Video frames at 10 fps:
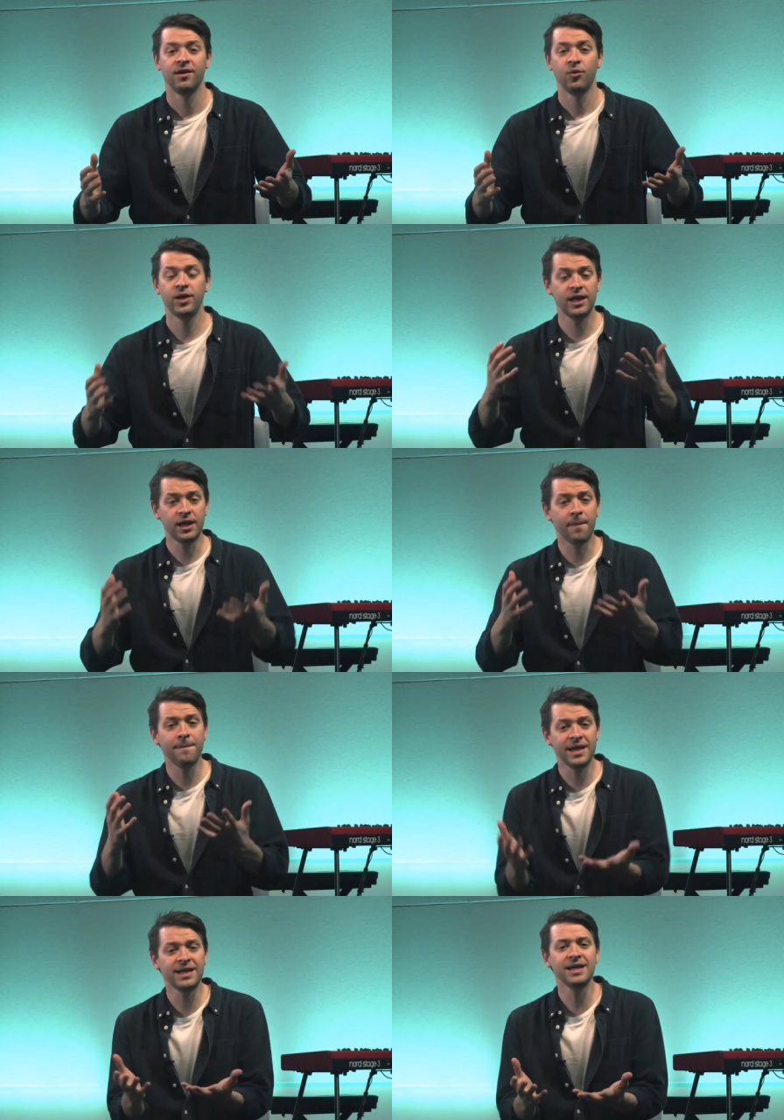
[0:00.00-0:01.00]
We need a
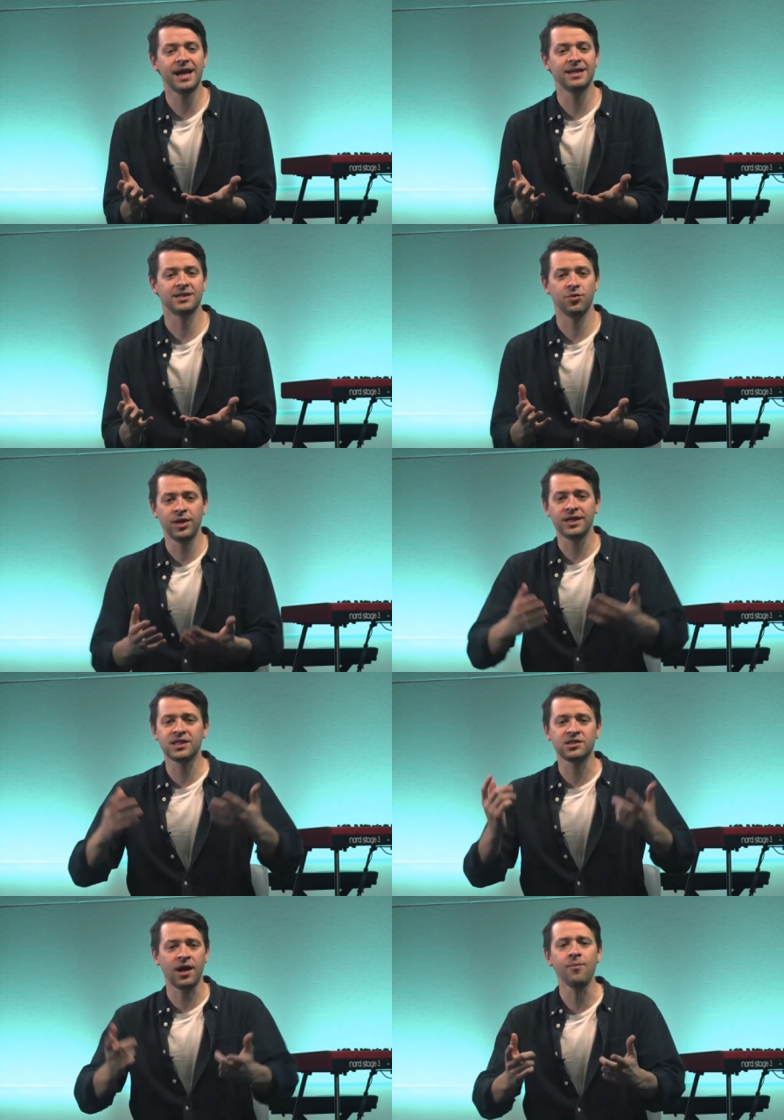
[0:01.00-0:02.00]
mediator. We need
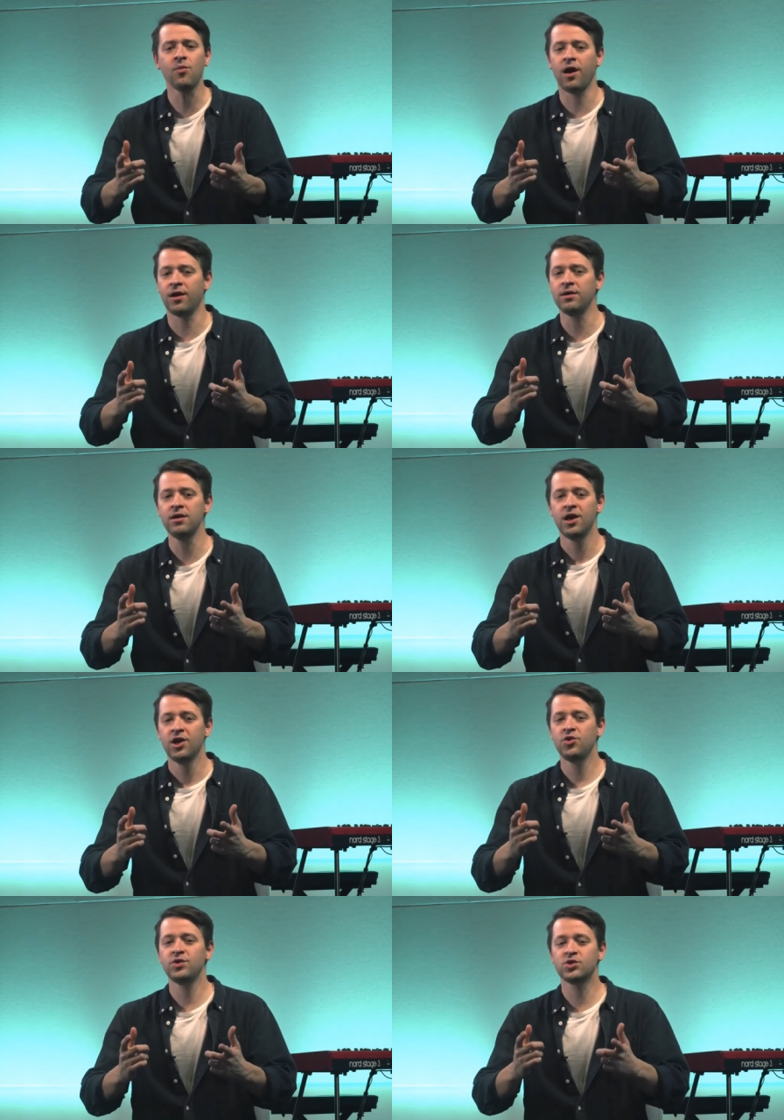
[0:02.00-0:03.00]
someone
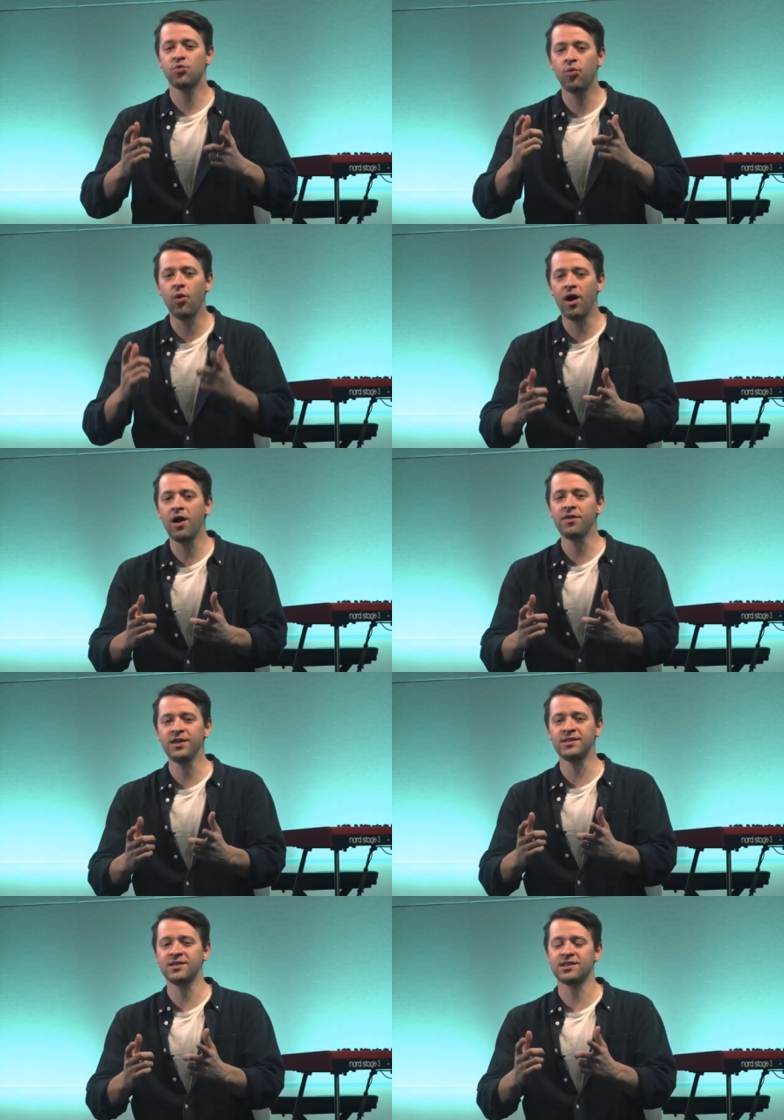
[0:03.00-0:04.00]
who is
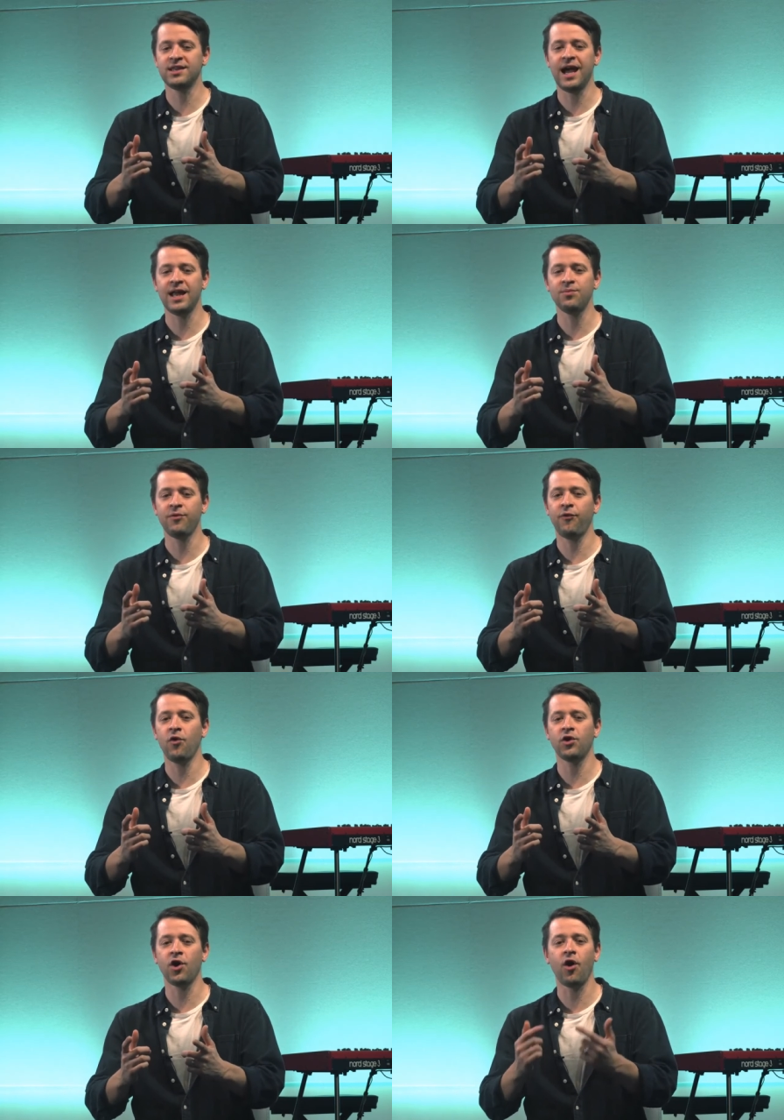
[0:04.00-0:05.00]
worthy to stand
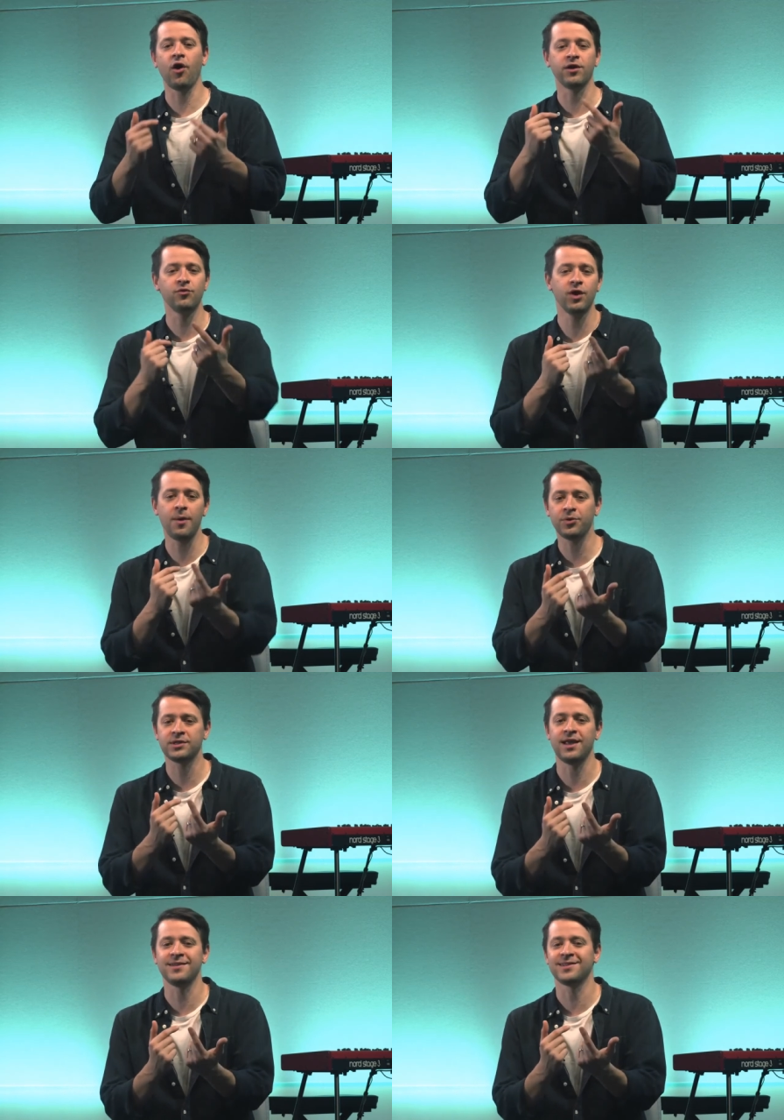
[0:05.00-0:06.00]
before God and
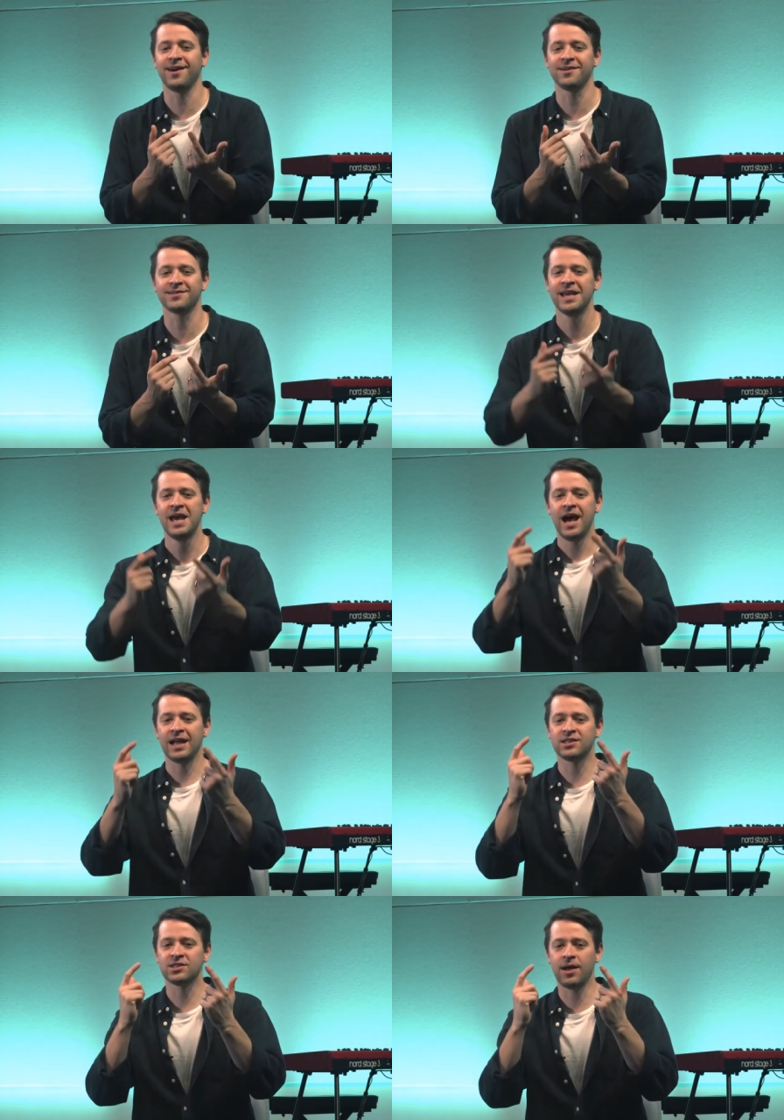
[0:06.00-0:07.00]
represent us
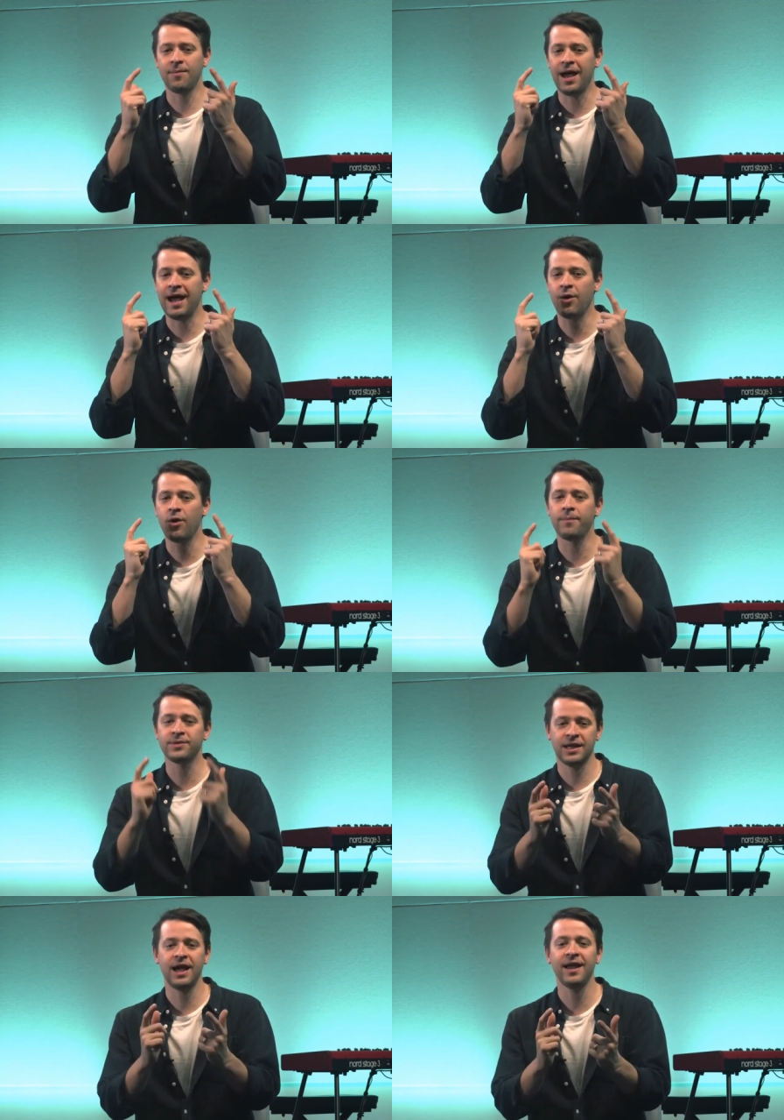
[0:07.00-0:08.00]
and somehow
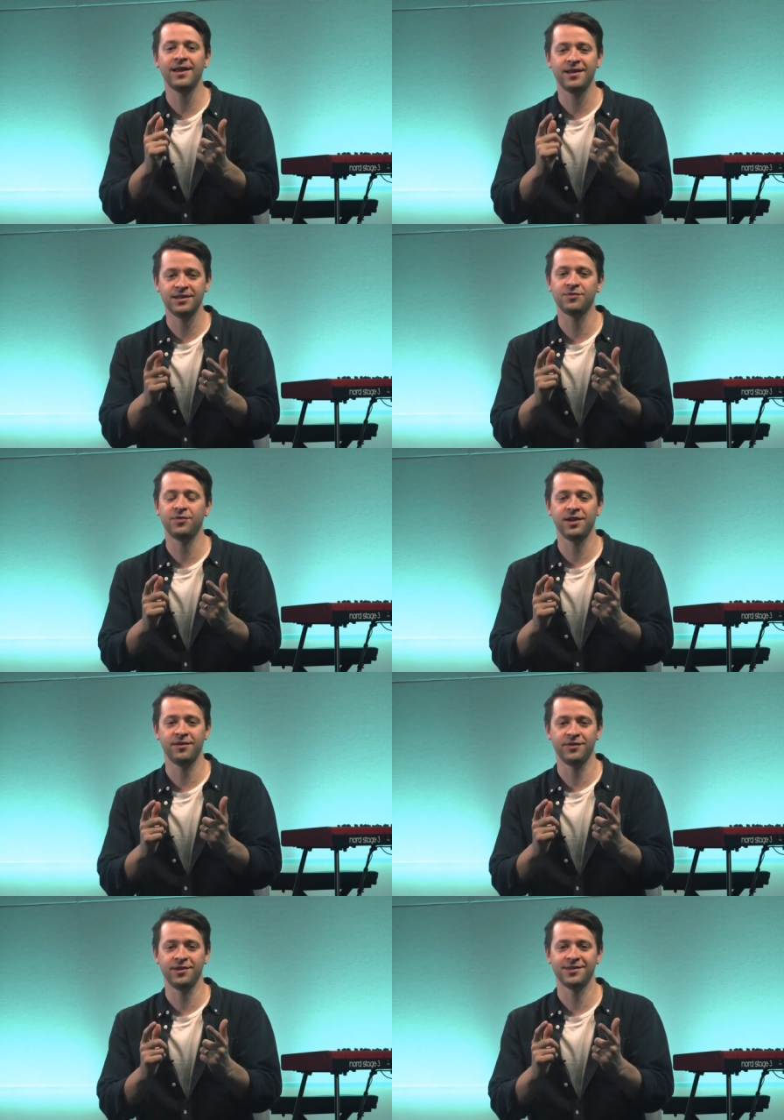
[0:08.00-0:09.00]
obtain his
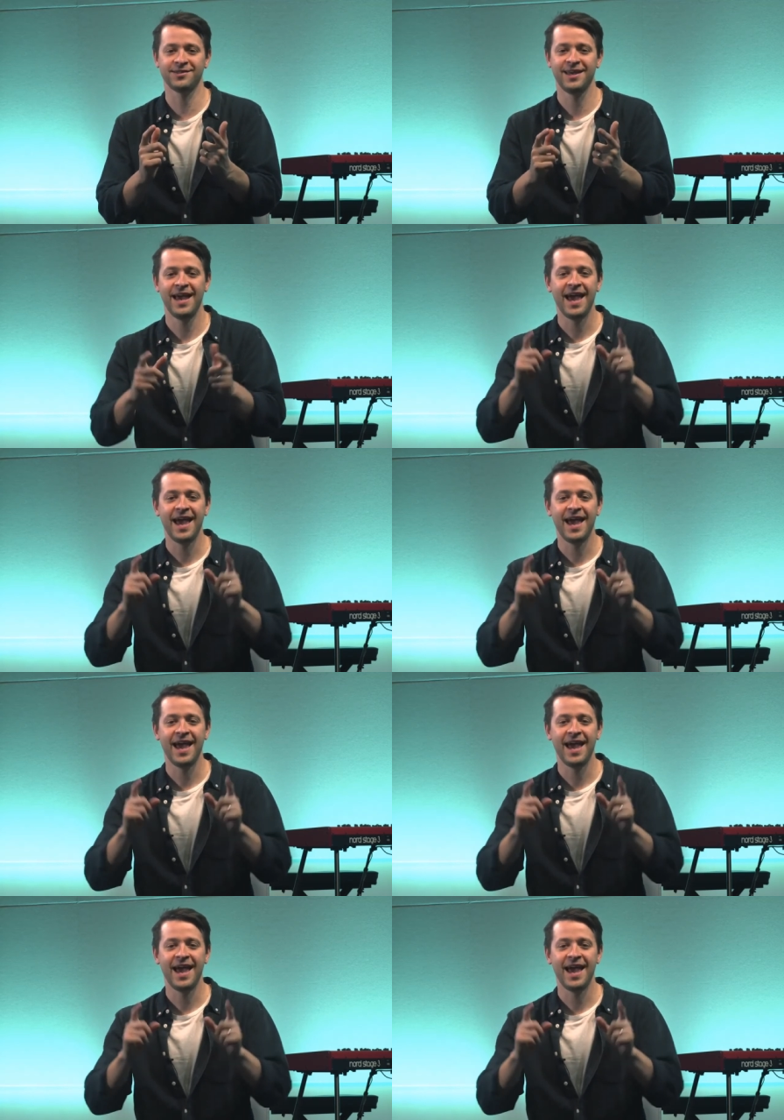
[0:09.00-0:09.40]
forgiveness.